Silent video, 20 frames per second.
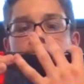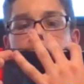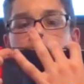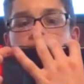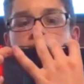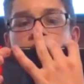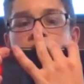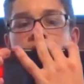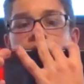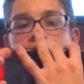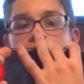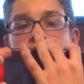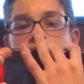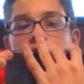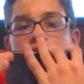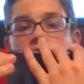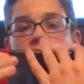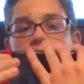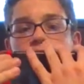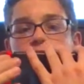showing you
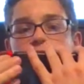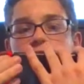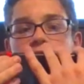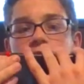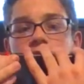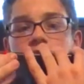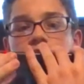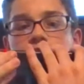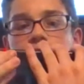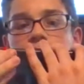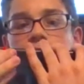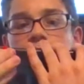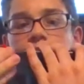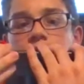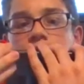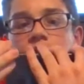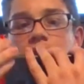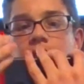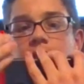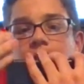here. Press the two buttons
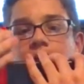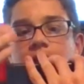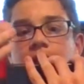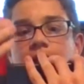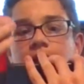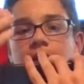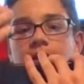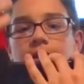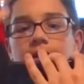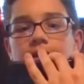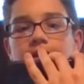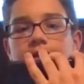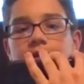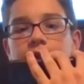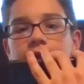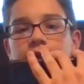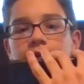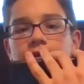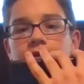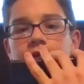on the back and they slide
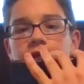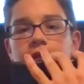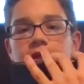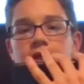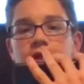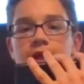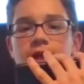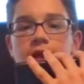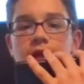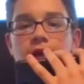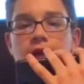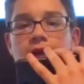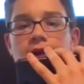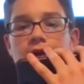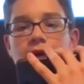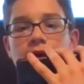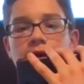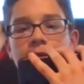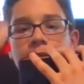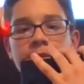off easily.
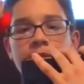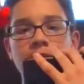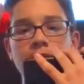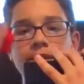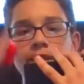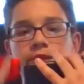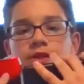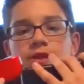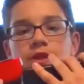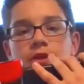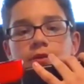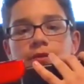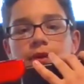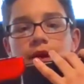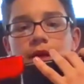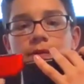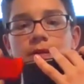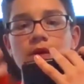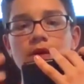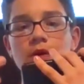Play in
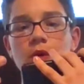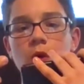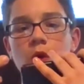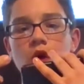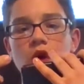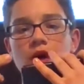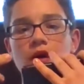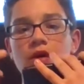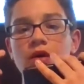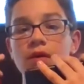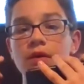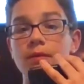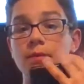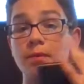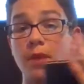2-player mode or